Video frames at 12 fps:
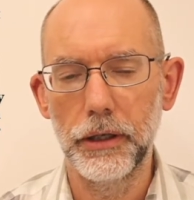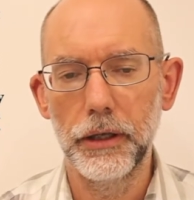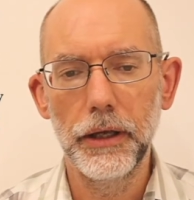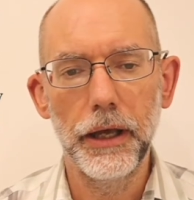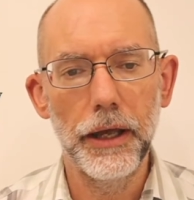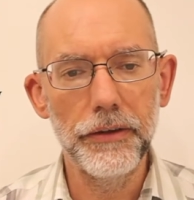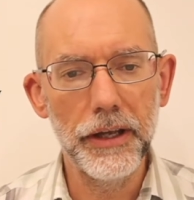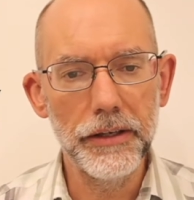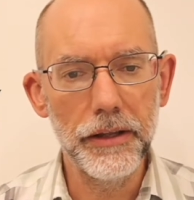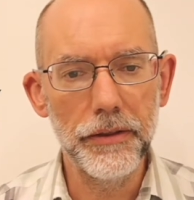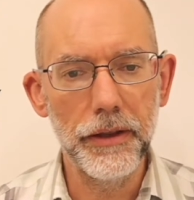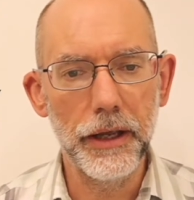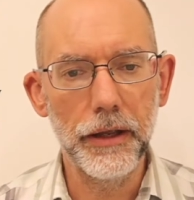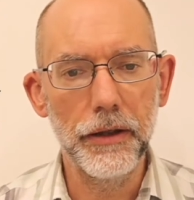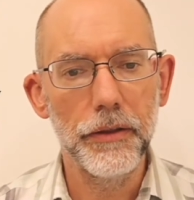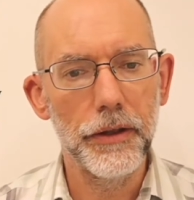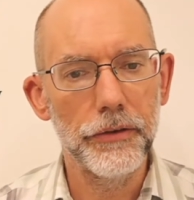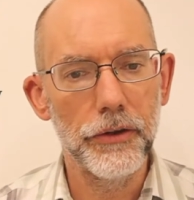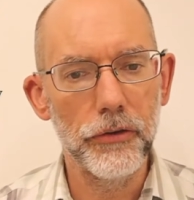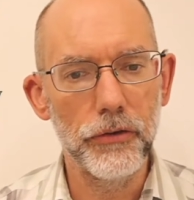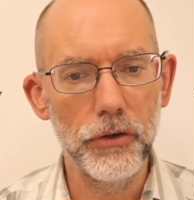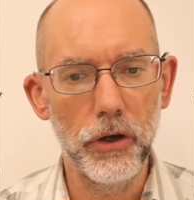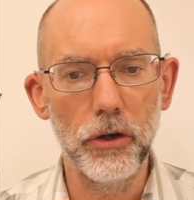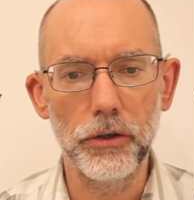And anything that does
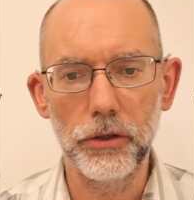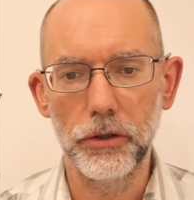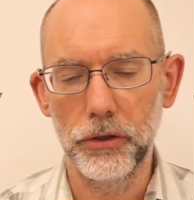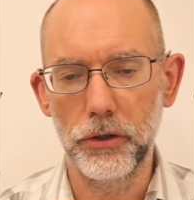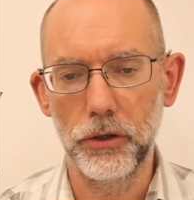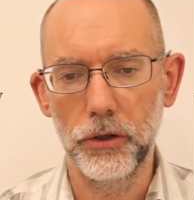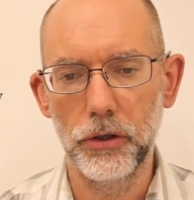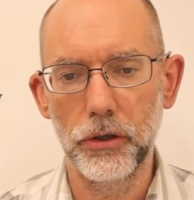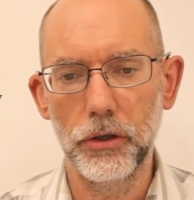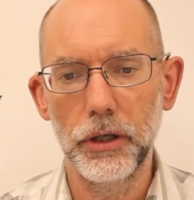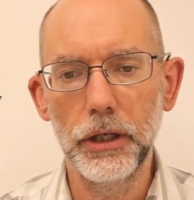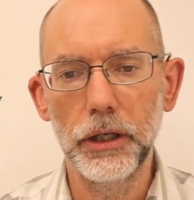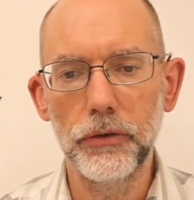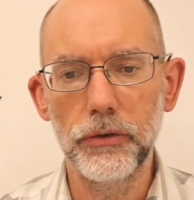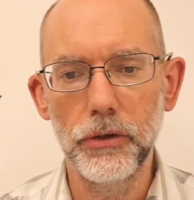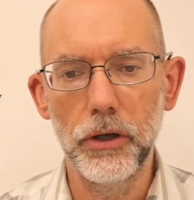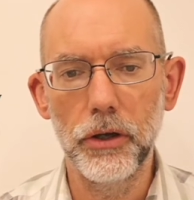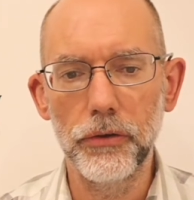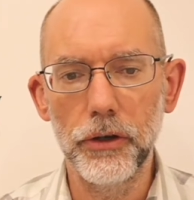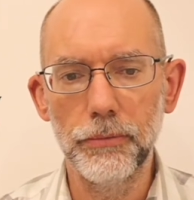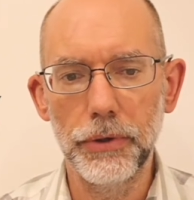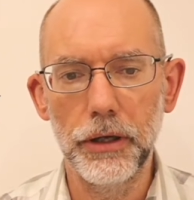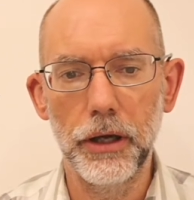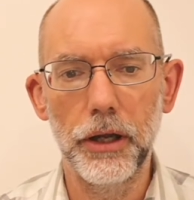not concur is not a
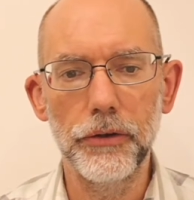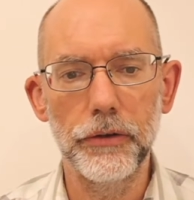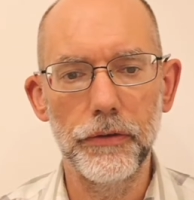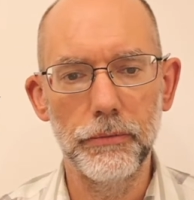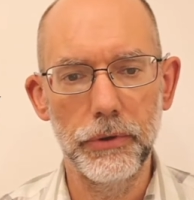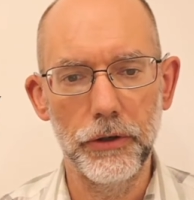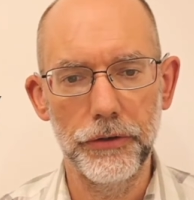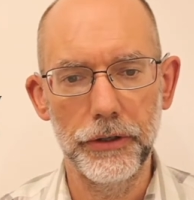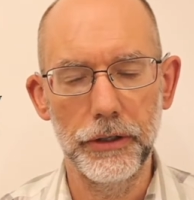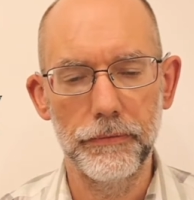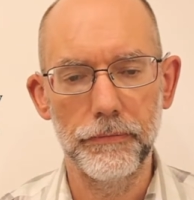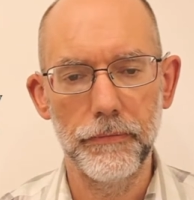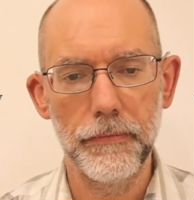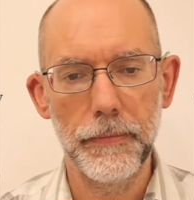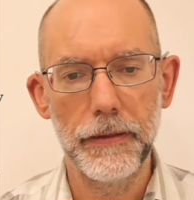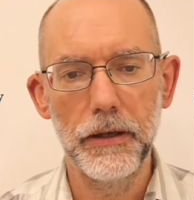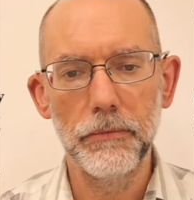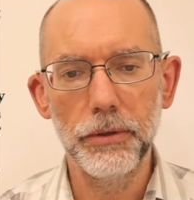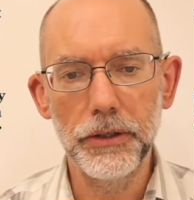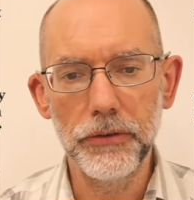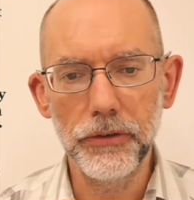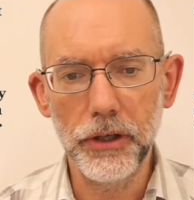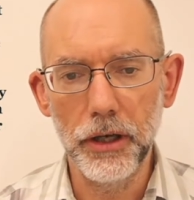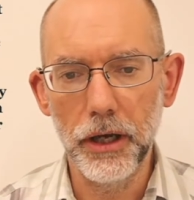part of the body, but is
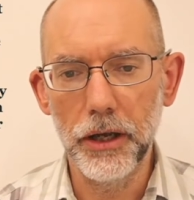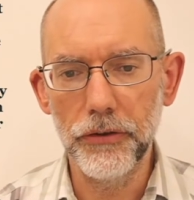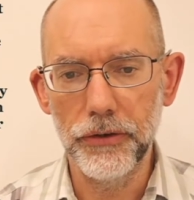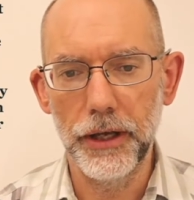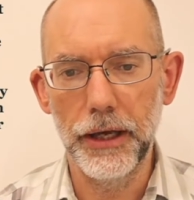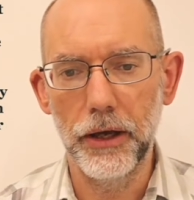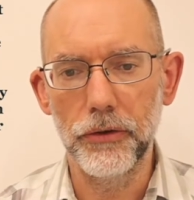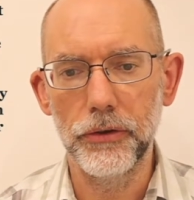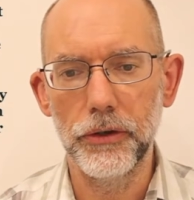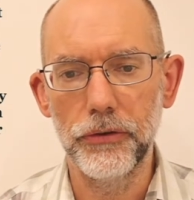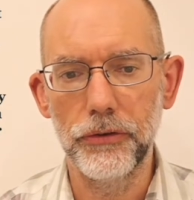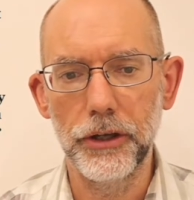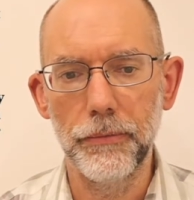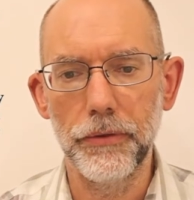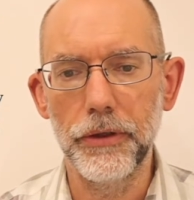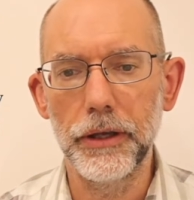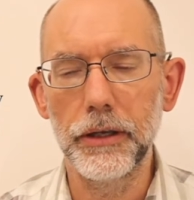cast out as something